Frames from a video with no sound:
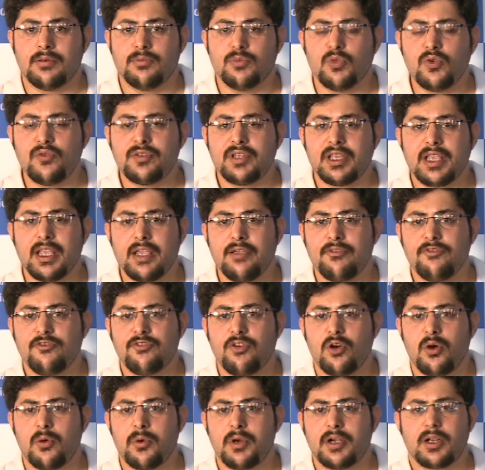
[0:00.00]
moved the game
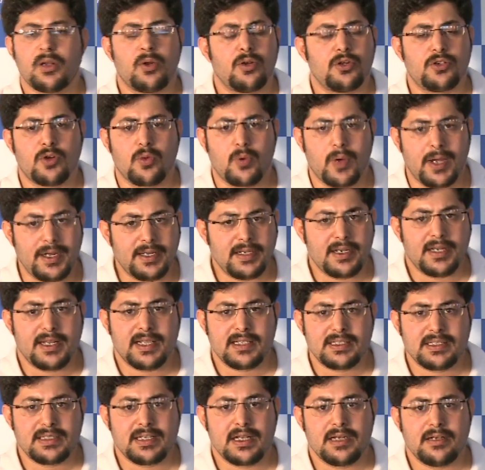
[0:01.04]
forward to quite an
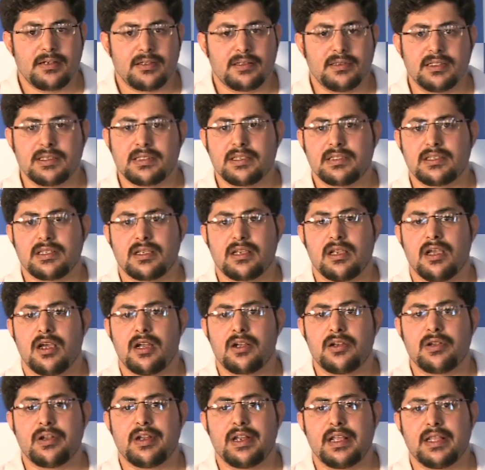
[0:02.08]
extent. This is a
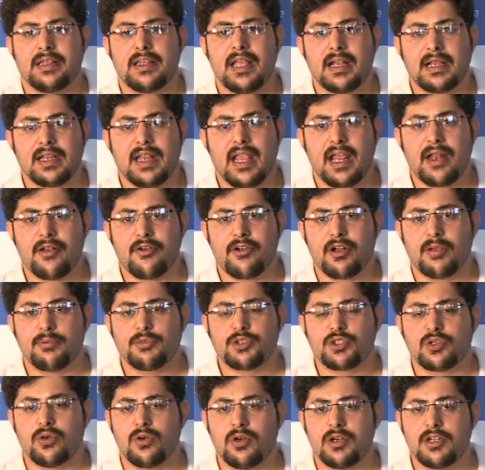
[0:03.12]
car today that can rub
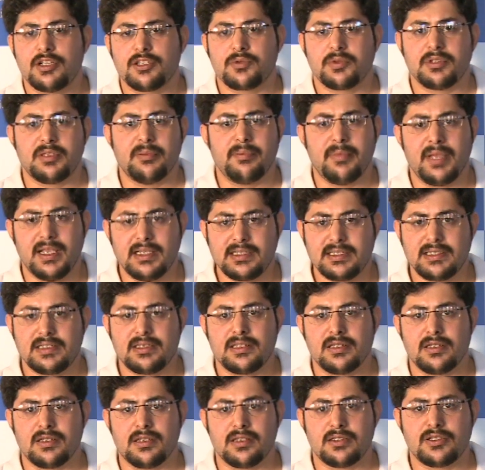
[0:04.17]
shoulders with the
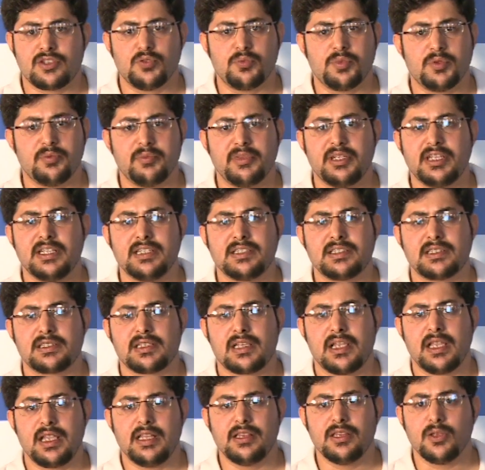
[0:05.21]
best uh, super
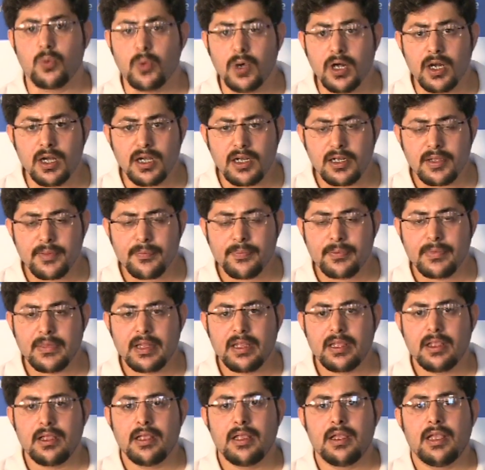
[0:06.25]
minis in the world.
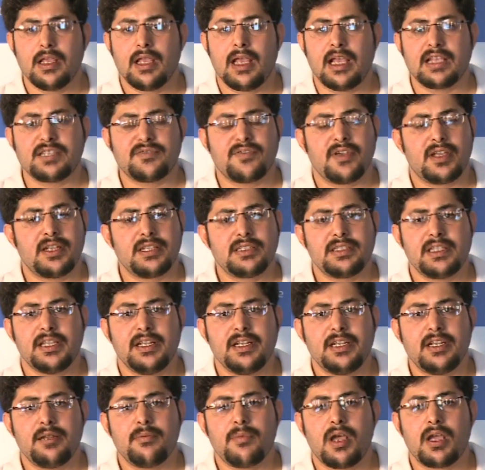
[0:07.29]
As far as the
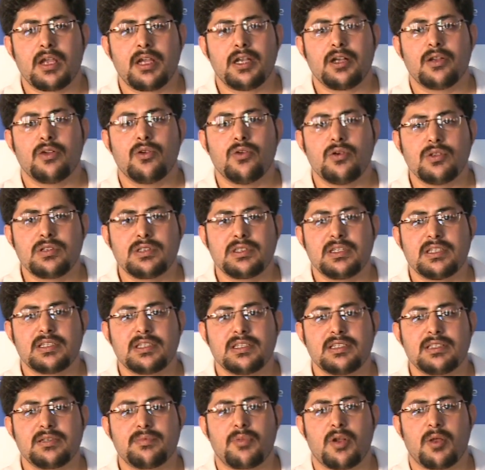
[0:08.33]
Indian market goes,
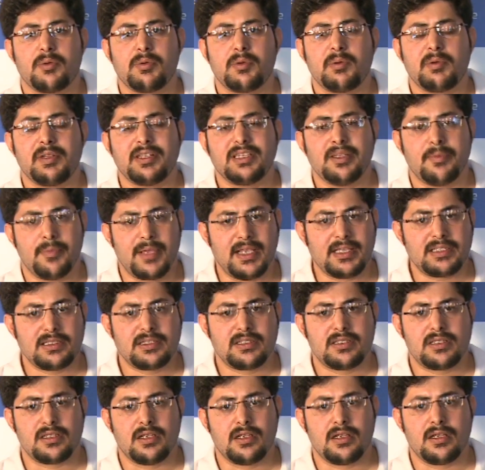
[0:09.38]
this is probably the
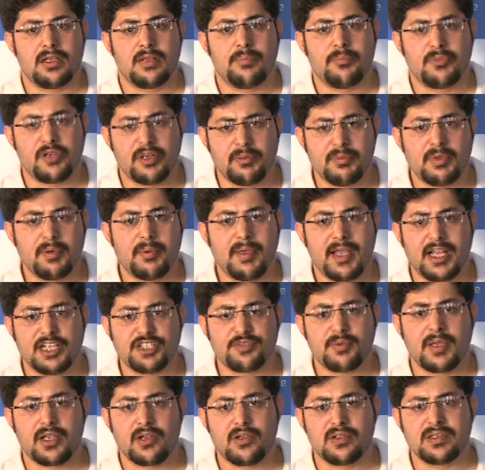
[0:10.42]
best uh, premium
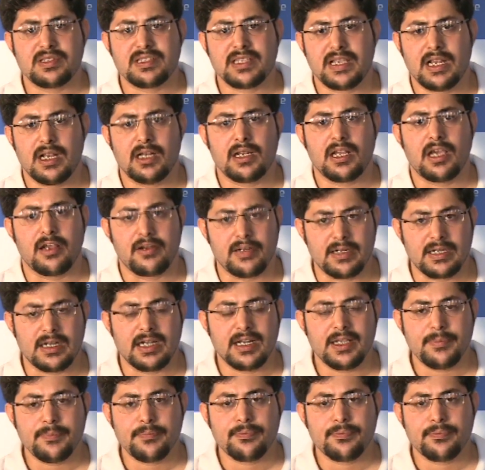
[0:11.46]
hatchback on sale currently.